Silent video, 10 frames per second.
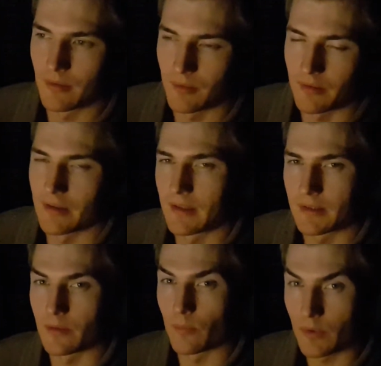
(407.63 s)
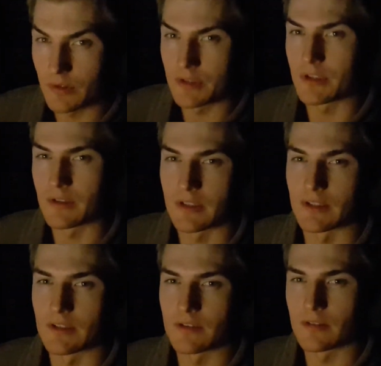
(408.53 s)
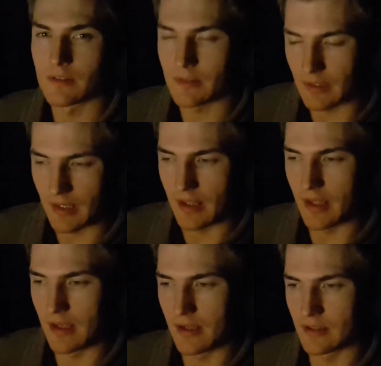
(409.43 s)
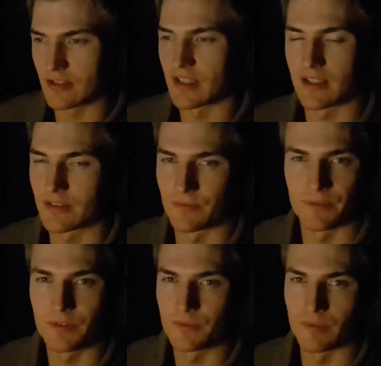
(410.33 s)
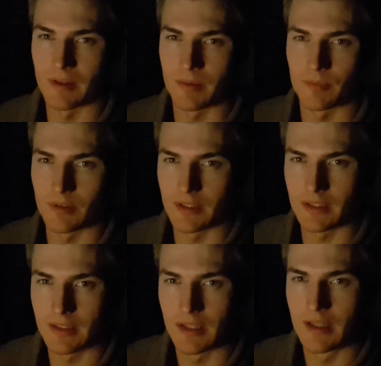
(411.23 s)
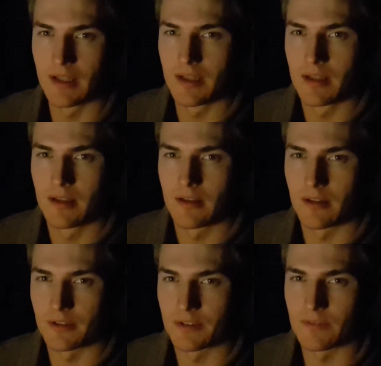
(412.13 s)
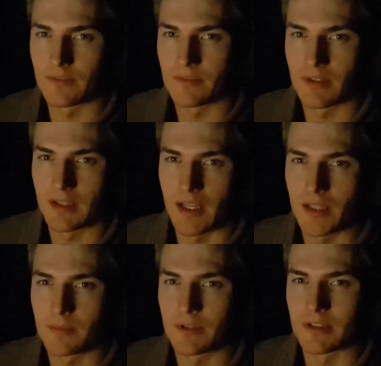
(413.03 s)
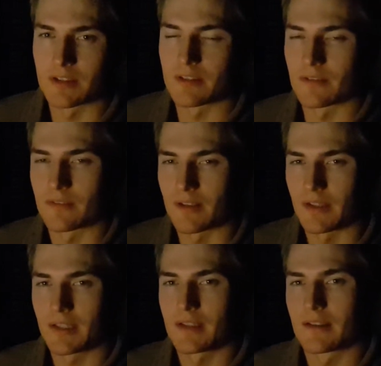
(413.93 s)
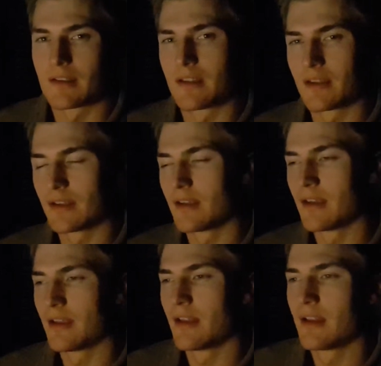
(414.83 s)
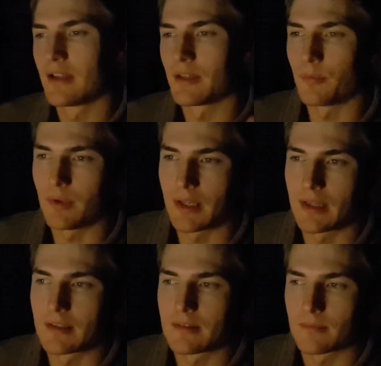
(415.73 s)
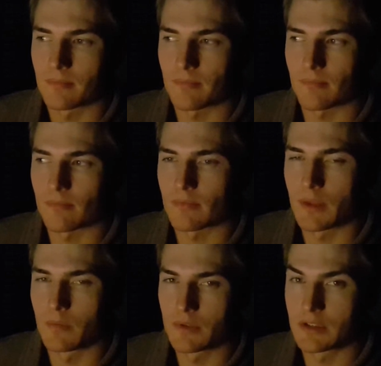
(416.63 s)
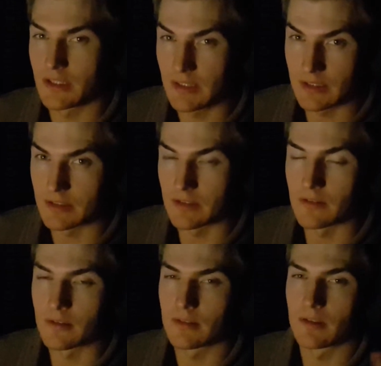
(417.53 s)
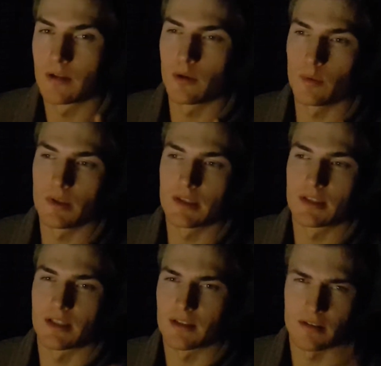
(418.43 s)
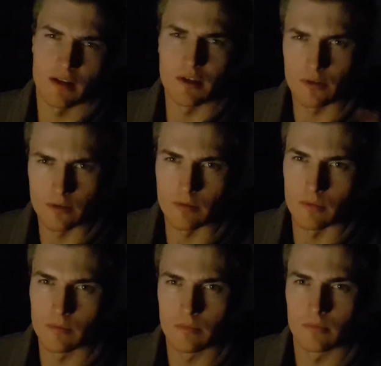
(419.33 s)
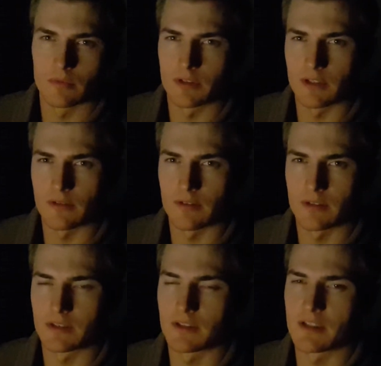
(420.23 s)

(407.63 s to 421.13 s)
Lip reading: we had the one junior student, just had some fun with them really, lots of games and stuff like that. And we had one senior student who is like a new student, so they